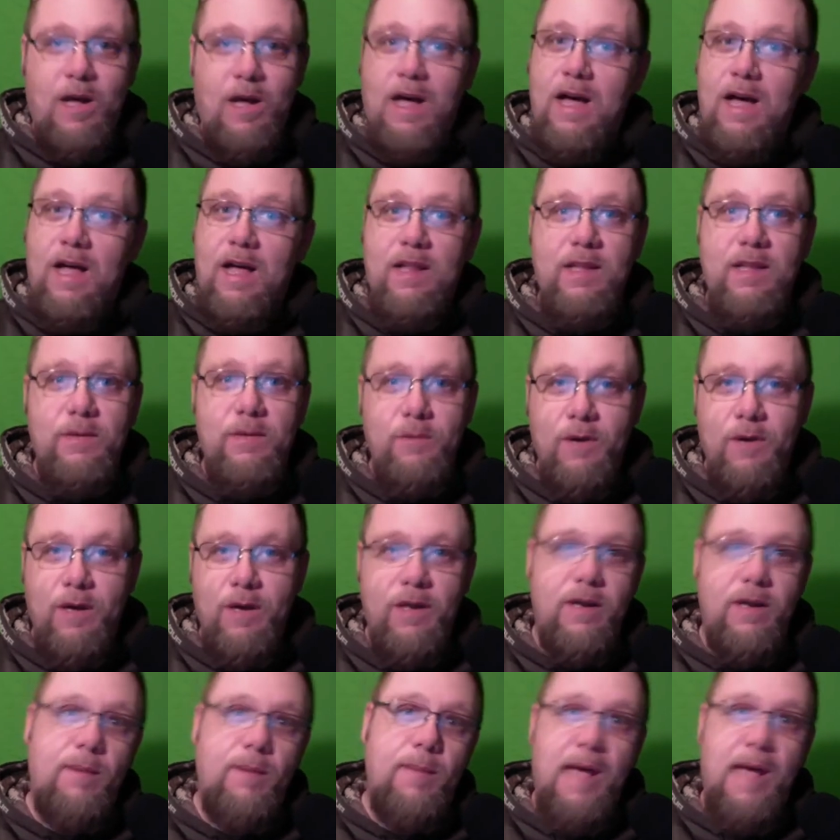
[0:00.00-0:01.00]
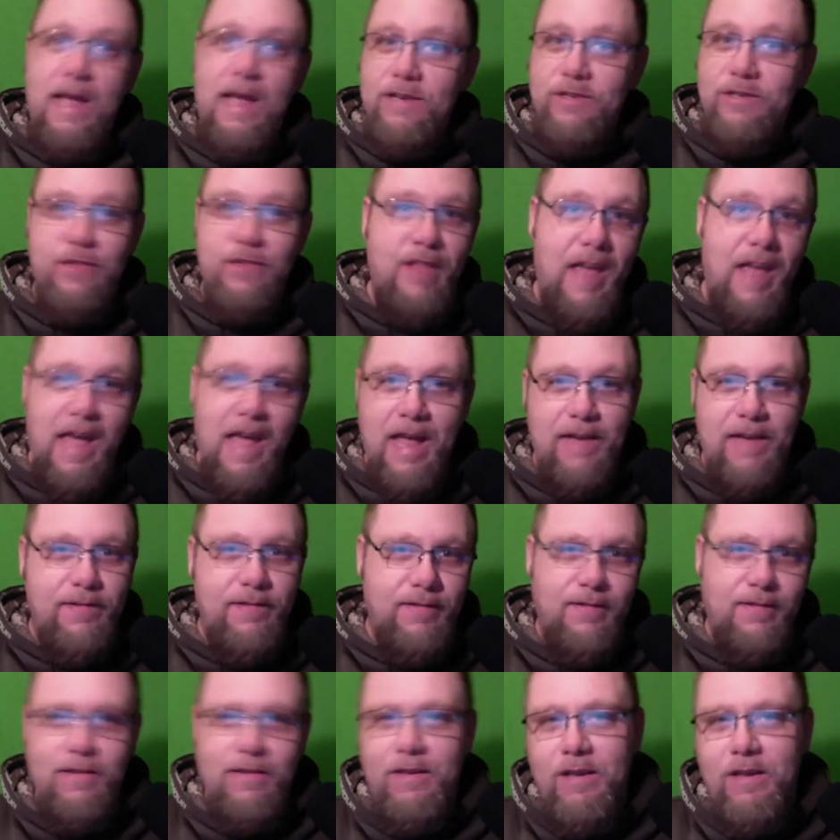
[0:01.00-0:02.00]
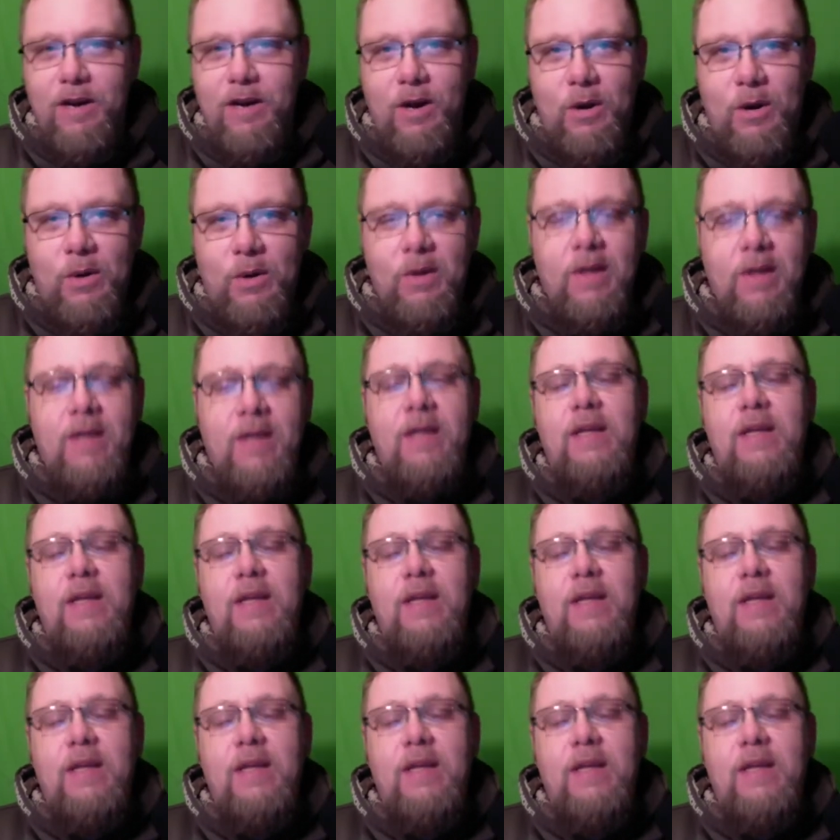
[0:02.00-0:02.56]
Hollywood. Imagine that, you know.